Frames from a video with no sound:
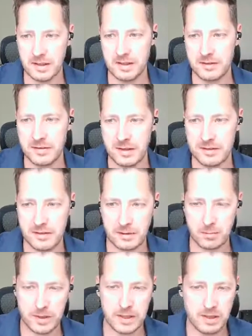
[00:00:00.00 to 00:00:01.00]
in the sense
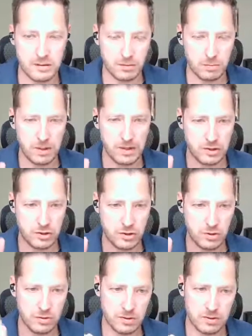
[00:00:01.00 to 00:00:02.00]
that we need to make
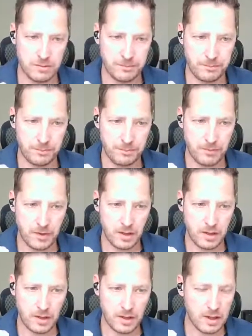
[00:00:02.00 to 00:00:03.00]
sure,
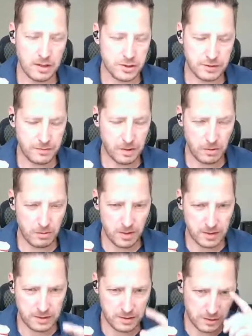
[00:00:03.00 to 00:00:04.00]
and she's very
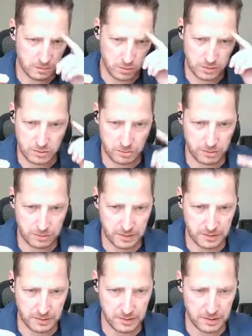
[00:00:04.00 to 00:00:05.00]
right in what she
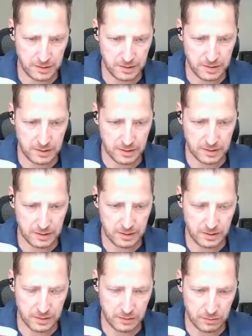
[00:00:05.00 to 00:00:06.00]
presented
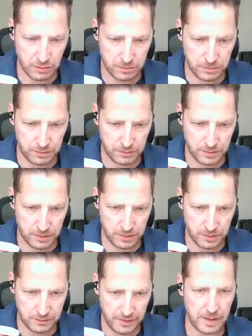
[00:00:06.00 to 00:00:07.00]
in terms of
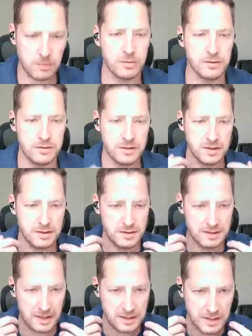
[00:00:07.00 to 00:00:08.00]
the vibrancy
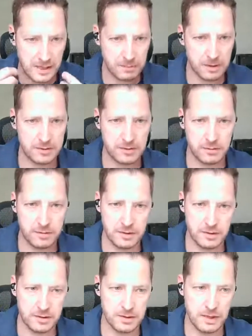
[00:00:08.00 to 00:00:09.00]
and the dynamics of
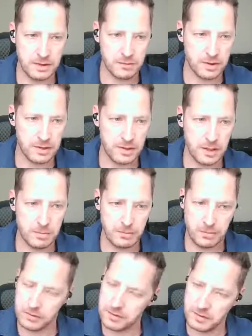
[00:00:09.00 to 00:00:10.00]
the African
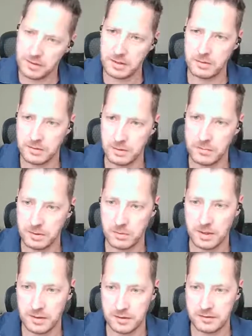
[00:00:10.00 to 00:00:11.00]
labor force. And I think it's
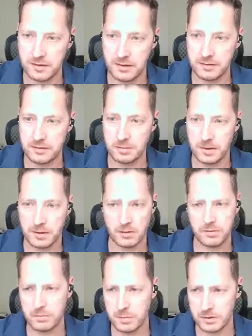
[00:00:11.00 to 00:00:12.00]
something we
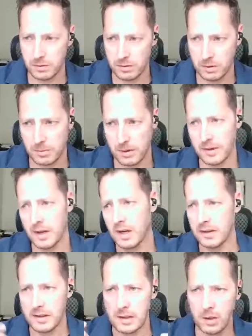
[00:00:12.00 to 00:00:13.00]
underestimated. Often we talk about
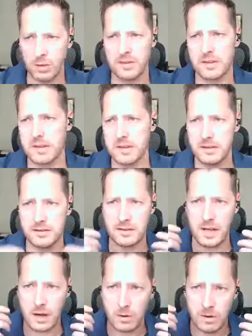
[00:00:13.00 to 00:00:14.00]
the low
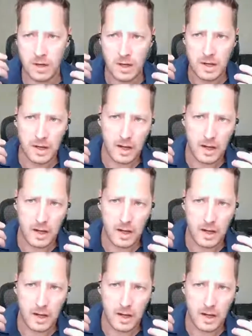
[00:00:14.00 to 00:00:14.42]
skills and how